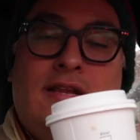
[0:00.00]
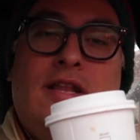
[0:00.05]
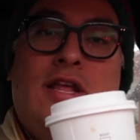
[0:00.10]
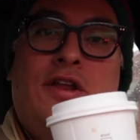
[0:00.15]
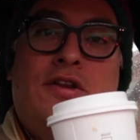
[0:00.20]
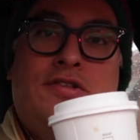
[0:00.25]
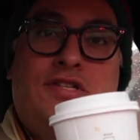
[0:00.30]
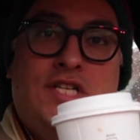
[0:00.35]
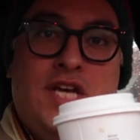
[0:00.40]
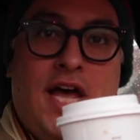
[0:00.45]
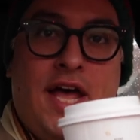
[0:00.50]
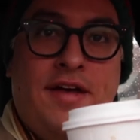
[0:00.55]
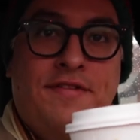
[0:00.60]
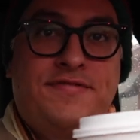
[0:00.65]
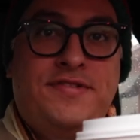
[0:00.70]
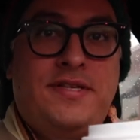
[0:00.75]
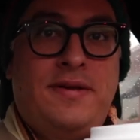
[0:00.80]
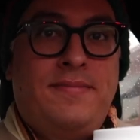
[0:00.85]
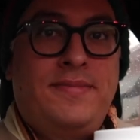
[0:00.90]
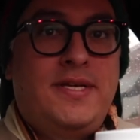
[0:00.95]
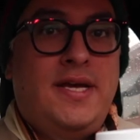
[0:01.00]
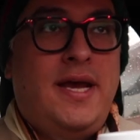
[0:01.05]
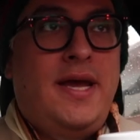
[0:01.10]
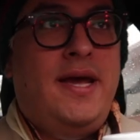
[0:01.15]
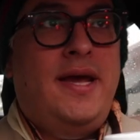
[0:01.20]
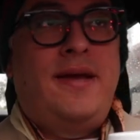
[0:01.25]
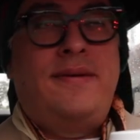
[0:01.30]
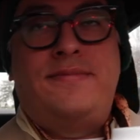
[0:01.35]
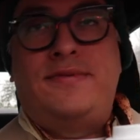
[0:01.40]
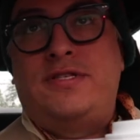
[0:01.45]
a little tough
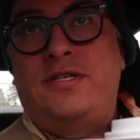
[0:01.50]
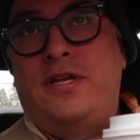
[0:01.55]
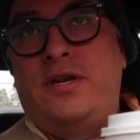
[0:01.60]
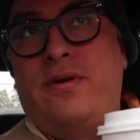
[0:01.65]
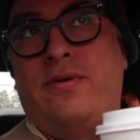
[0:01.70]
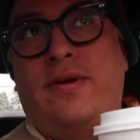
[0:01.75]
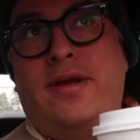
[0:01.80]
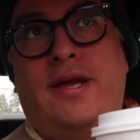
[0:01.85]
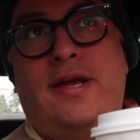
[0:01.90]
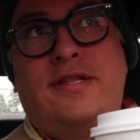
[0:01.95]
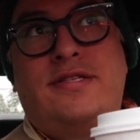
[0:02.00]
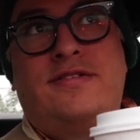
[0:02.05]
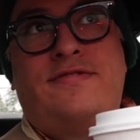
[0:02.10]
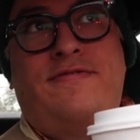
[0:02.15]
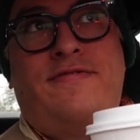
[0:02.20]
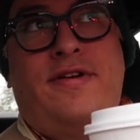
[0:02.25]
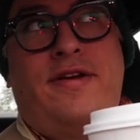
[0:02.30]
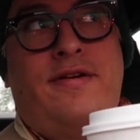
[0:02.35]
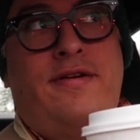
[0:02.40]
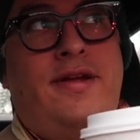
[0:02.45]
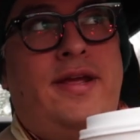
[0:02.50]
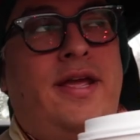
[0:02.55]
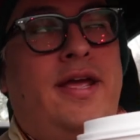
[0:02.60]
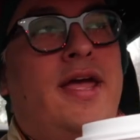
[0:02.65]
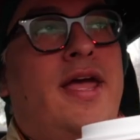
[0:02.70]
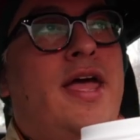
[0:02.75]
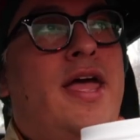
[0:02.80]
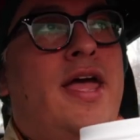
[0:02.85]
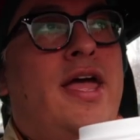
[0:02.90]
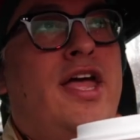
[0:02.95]
sometimes. You know, it gets very
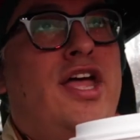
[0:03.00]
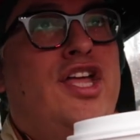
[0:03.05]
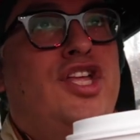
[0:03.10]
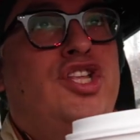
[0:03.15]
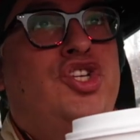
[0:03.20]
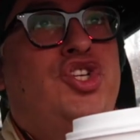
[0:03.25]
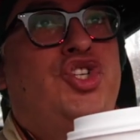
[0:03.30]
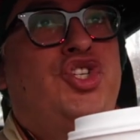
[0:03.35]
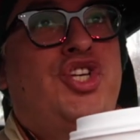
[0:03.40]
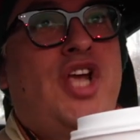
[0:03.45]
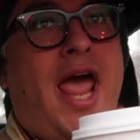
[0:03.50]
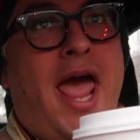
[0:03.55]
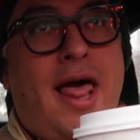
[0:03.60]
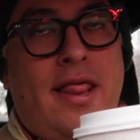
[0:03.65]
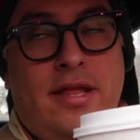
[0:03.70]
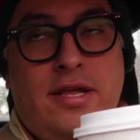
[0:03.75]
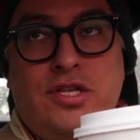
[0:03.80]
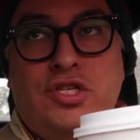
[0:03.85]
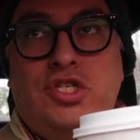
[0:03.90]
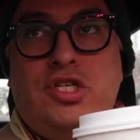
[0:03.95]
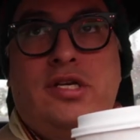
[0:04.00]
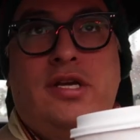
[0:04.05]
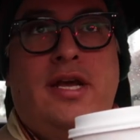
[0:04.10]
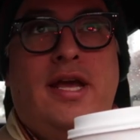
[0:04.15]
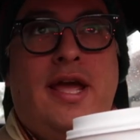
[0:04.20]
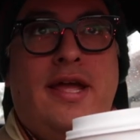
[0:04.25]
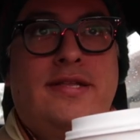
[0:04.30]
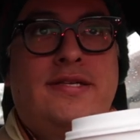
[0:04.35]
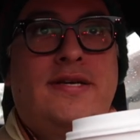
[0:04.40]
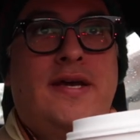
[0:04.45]

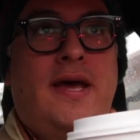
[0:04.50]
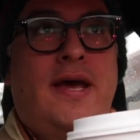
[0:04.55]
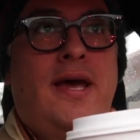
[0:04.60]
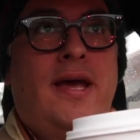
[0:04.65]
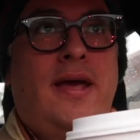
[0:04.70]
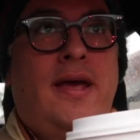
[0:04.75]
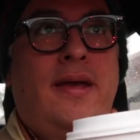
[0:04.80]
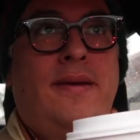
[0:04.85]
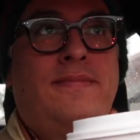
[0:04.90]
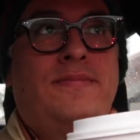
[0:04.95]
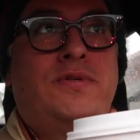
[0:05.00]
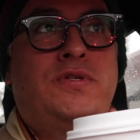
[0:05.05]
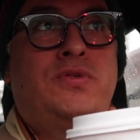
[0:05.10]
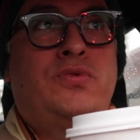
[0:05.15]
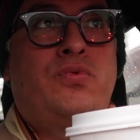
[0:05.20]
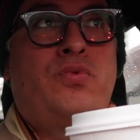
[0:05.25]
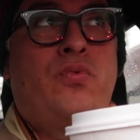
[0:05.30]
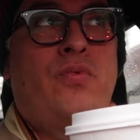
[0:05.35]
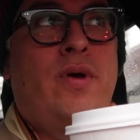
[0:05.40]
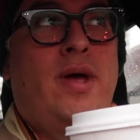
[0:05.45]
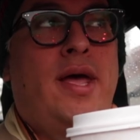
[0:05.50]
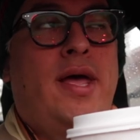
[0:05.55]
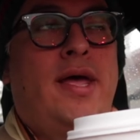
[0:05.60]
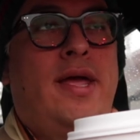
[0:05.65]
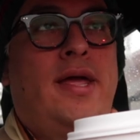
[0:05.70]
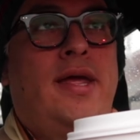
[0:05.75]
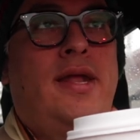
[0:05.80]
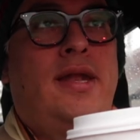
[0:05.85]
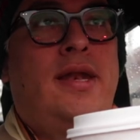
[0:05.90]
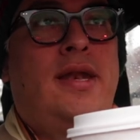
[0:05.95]
challenging at times
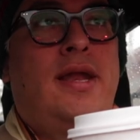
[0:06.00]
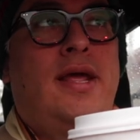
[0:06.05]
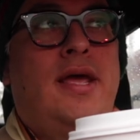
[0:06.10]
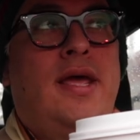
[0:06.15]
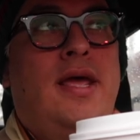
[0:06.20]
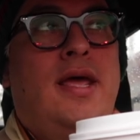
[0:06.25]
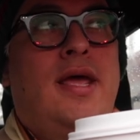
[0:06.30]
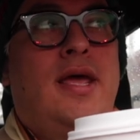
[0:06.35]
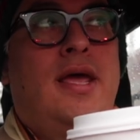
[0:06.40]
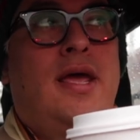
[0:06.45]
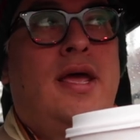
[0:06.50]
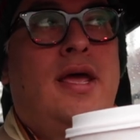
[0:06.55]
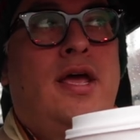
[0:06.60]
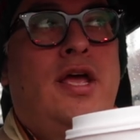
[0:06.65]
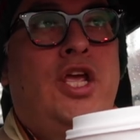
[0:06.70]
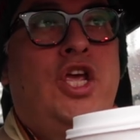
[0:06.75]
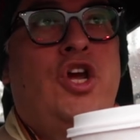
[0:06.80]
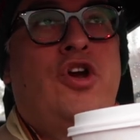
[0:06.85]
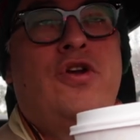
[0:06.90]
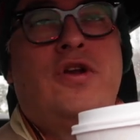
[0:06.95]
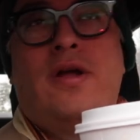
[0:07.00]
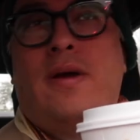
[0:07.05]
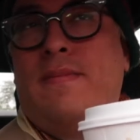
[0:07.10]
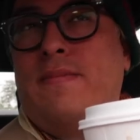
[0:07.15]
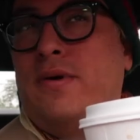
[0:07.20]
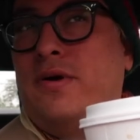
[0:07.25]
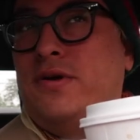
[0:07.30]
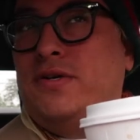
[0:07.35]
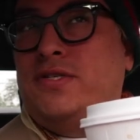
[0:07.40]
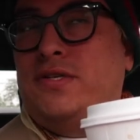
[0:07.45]
when your
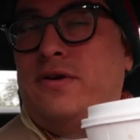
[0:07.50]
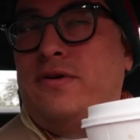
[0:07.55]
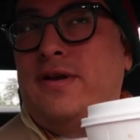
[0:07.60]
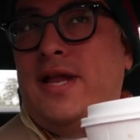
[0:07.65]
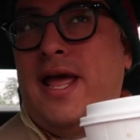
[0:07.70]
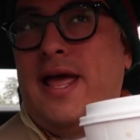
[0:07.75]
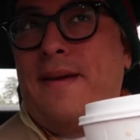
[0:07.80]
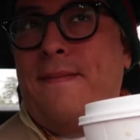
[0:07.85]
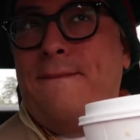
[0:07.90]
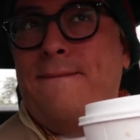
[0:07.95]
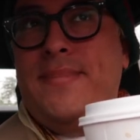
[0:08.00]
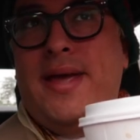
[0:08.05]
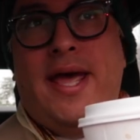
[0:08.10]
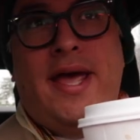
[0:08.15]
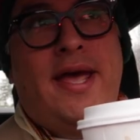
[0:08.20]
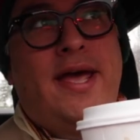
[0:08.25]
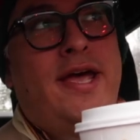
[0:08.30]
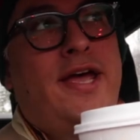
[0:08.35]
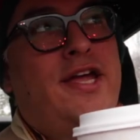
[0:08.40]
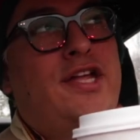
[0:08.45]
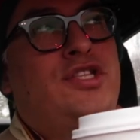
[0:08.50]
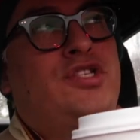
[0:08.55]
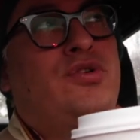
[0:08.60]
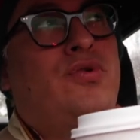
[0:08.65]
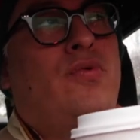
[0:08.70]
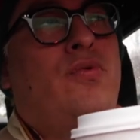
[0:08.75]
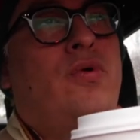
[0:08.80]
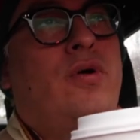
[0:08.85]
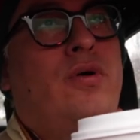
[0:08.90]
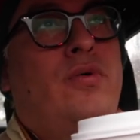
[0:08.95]
numbers are not met
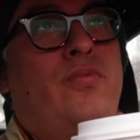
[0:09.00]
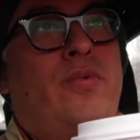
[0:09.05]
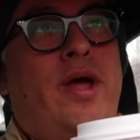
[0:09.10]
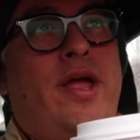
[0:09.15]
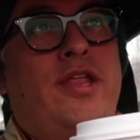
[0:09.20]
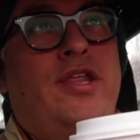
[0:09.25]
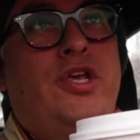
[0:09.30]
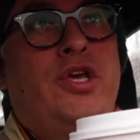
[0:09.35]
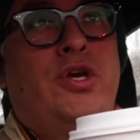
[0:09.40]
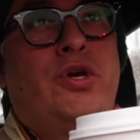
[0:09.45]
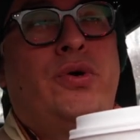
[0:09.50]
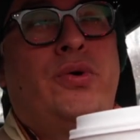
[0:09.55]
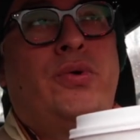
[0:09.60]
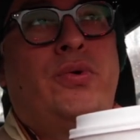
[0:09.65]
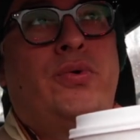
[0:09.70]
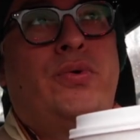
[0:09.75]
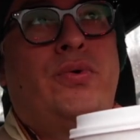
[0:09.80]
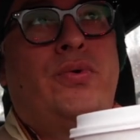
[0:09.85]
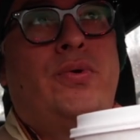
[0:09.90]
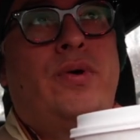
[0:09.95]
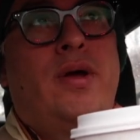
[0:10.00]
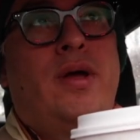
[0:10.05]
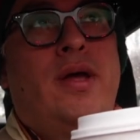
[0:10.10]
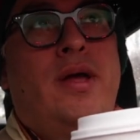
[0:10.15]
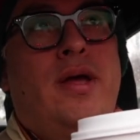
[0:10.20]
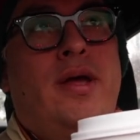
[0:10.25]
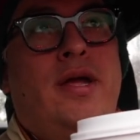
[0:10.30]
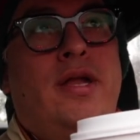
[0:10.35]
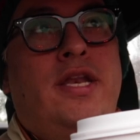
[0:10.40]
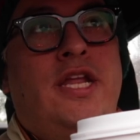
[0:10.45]
or when you
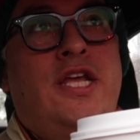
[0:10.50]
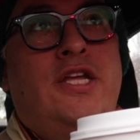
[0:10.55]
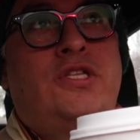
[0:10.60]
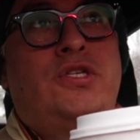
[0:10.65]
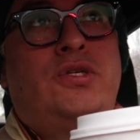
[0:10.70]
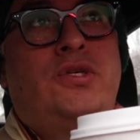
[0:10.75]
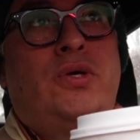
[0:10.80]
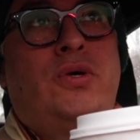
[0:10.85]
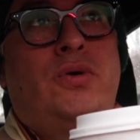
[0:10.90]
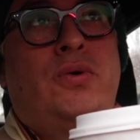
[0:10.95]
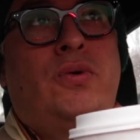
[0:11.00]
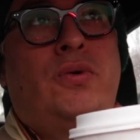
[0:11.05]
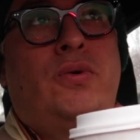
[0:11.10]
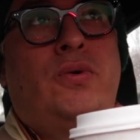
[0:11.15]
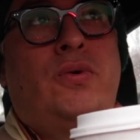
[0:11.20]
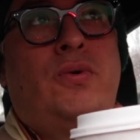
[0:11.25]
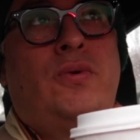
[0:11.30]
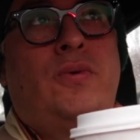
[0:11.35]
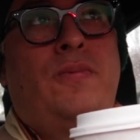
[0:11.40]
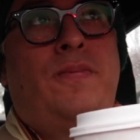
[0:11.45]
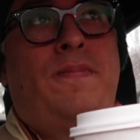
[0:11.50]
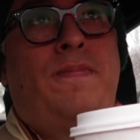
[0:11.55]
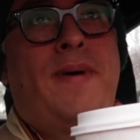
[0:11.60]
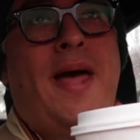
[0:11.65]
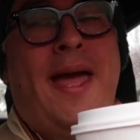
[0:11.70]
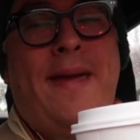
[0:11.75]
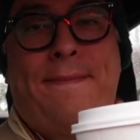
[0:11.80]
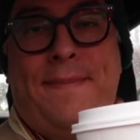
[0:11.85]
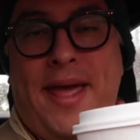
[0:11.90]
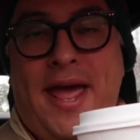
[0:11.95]
need to
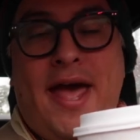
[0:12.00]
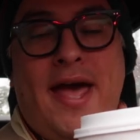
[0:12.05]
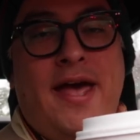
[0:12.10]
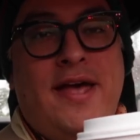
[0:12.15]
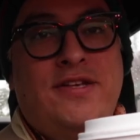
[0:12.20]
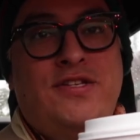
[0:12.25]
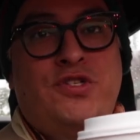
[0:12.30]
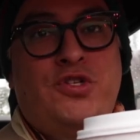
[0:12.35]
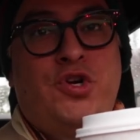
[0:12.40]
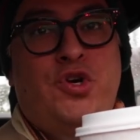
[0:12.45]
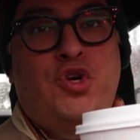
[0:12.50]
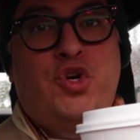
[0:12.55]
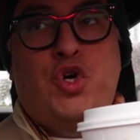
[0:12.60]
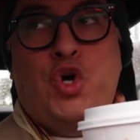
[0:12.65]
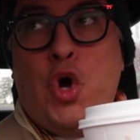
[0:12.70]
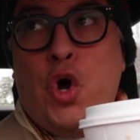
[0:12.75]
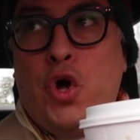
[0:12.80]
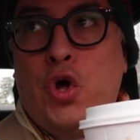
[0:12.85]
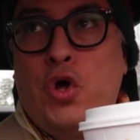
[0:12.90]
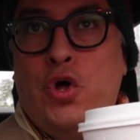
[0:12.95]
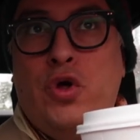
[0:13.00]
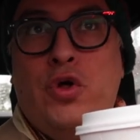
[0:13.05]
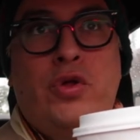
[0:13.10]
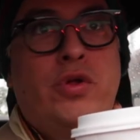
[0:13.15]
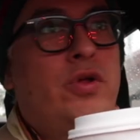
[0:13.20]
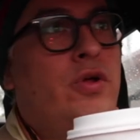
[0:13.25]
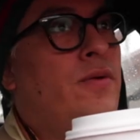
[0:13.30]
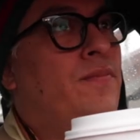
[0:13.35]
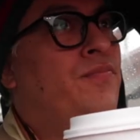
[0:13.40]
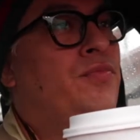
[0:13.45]
bypass your
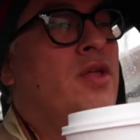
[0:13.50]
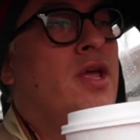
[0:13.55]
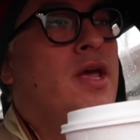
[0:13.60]
goal.